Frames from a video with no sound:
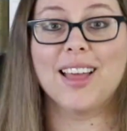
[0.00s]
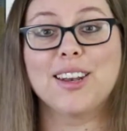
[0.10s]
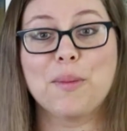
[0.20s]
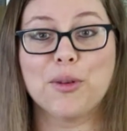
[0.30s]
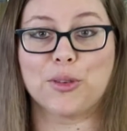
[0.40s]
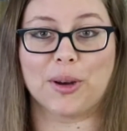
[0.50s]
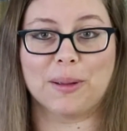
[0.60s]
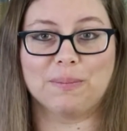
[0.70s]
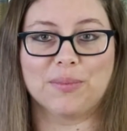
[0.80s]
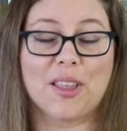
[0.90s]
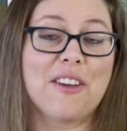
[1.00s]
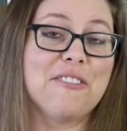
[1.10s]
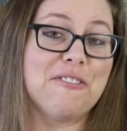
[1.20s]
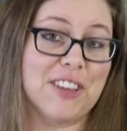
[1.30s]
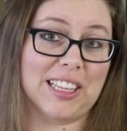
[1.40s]
Number 3,
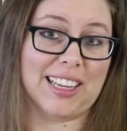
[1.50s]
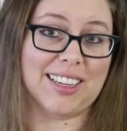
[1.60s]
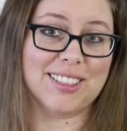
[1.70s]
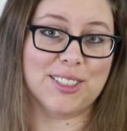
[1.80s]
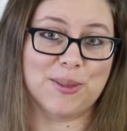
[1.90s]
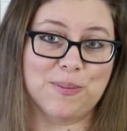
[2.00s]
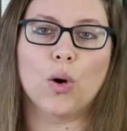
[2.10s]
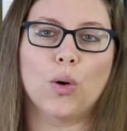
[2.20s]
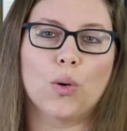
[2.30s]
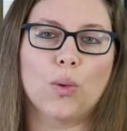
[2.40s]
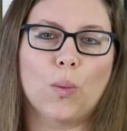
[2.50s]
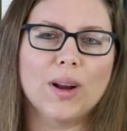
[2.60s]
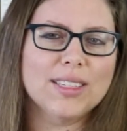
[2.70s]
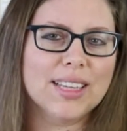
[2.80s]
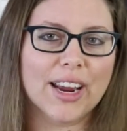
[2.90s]
feelings.
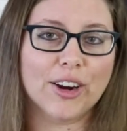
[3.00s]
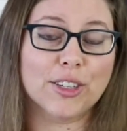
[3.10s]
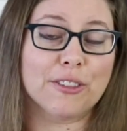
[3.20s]
What is a character